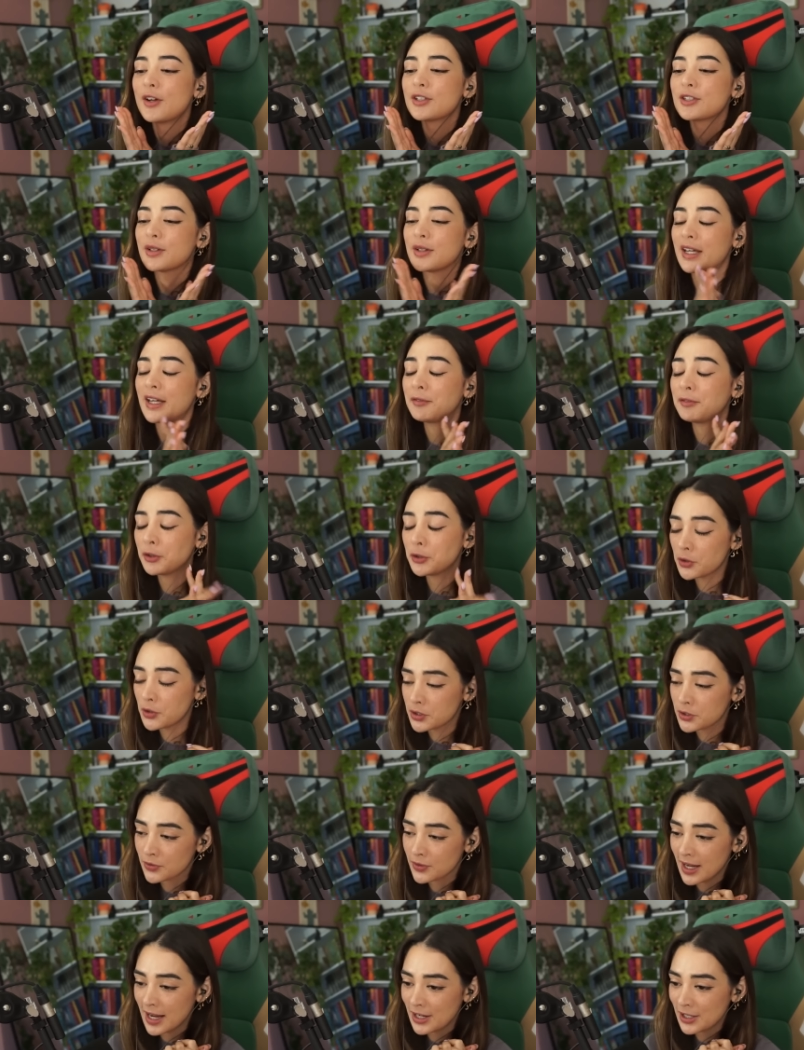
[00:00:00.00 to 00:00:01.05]
if you enjoyed
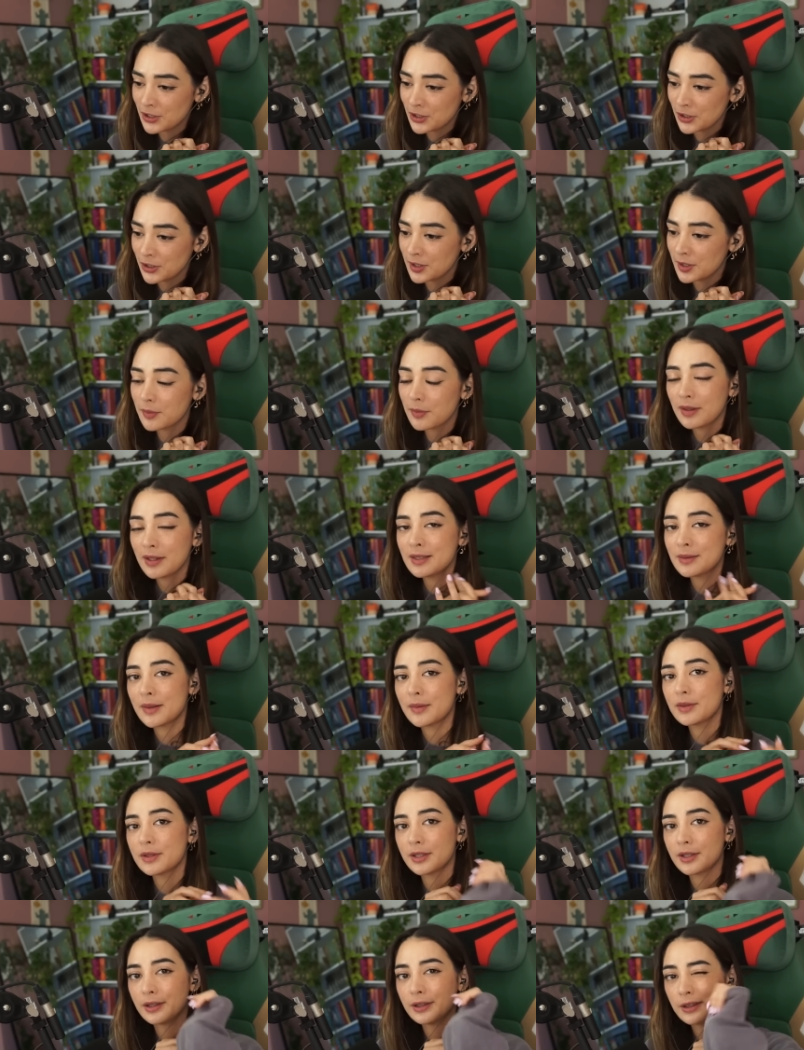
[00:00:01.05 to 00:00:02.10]
this reaction, please
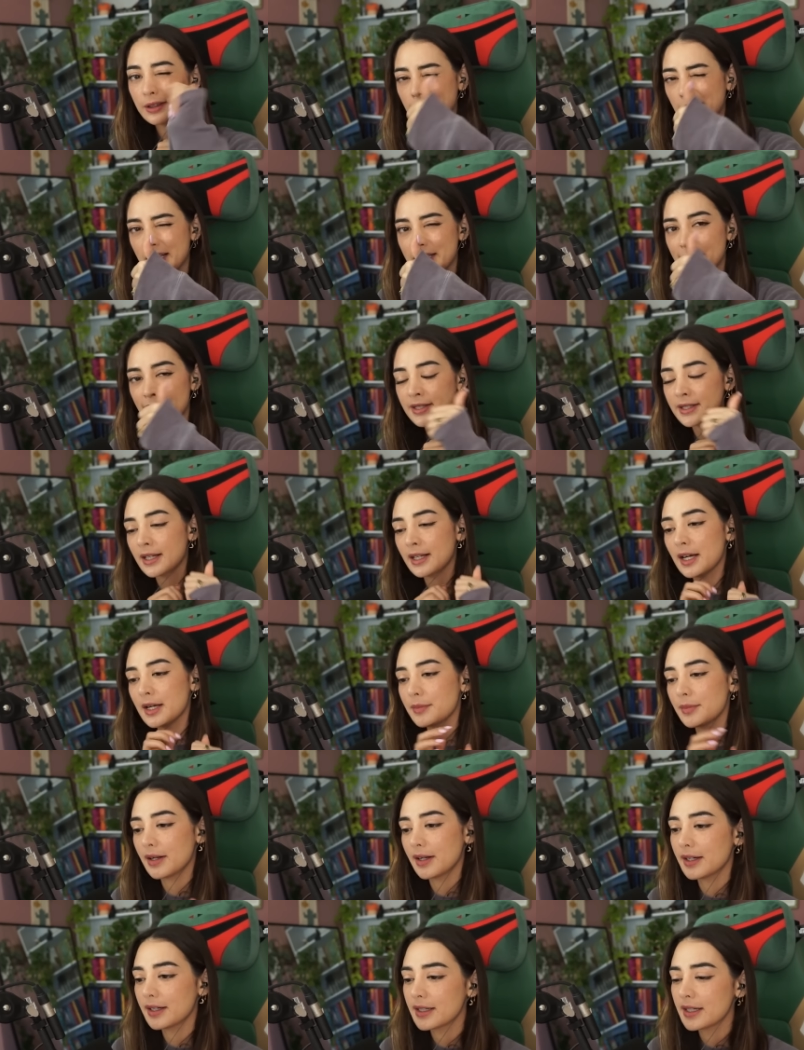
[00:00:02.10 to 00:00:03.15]
remember to smash that like
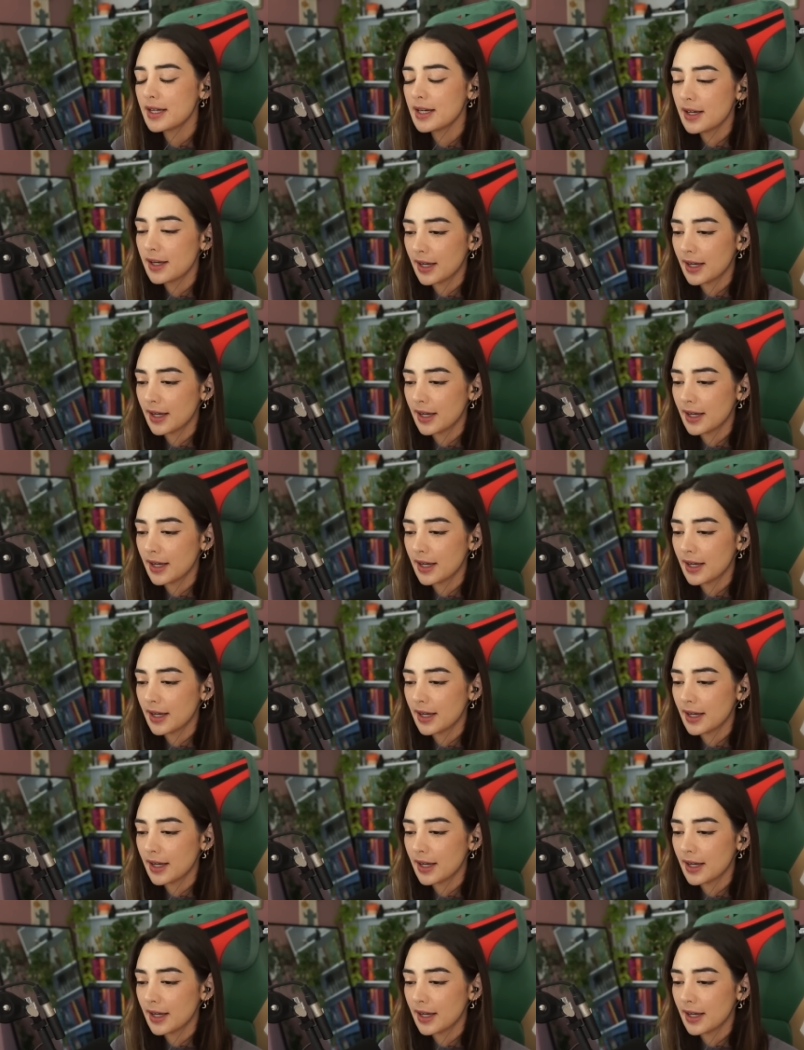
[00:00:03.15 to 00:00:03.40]
button.